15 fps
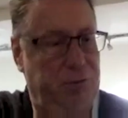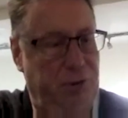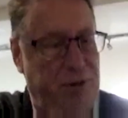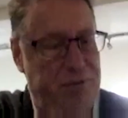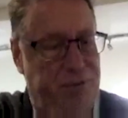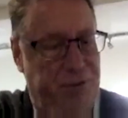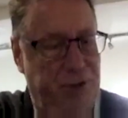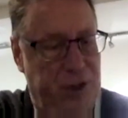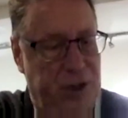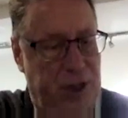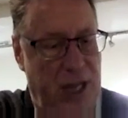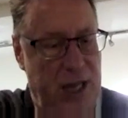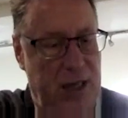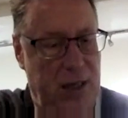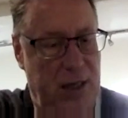Brentford
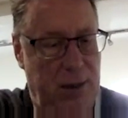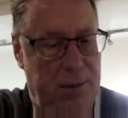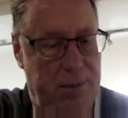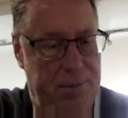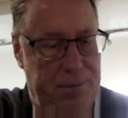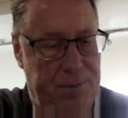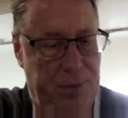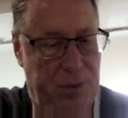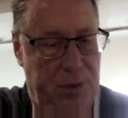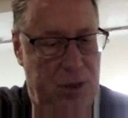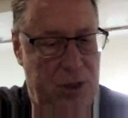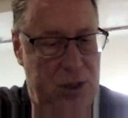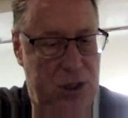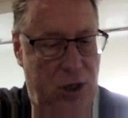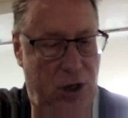then
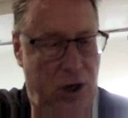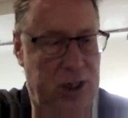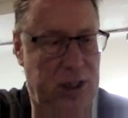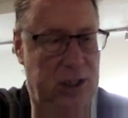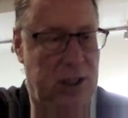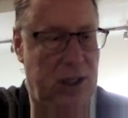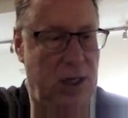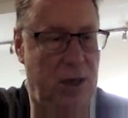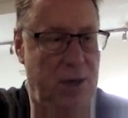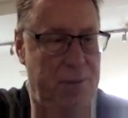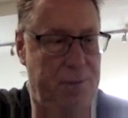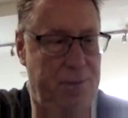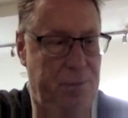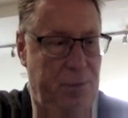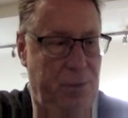decided that
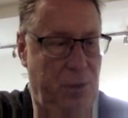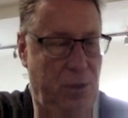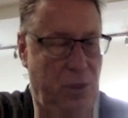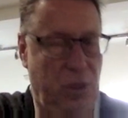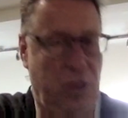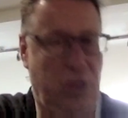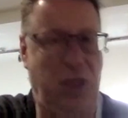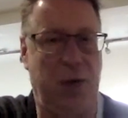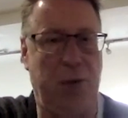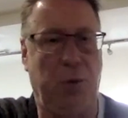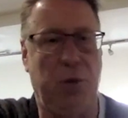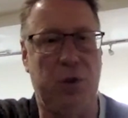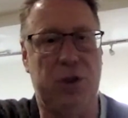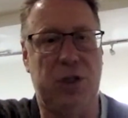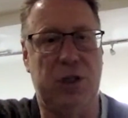they
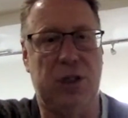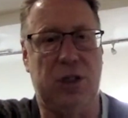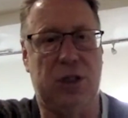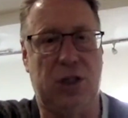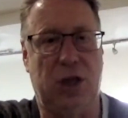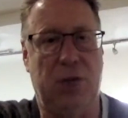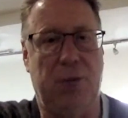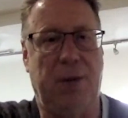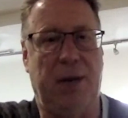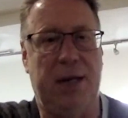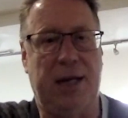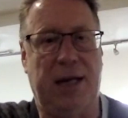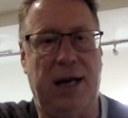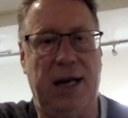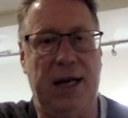wanted to terminate
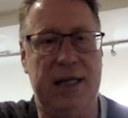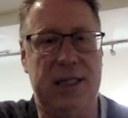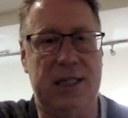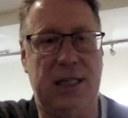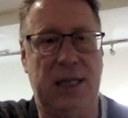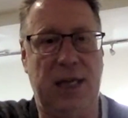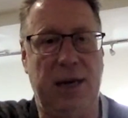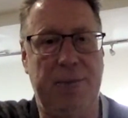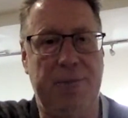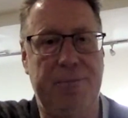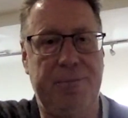their lease here,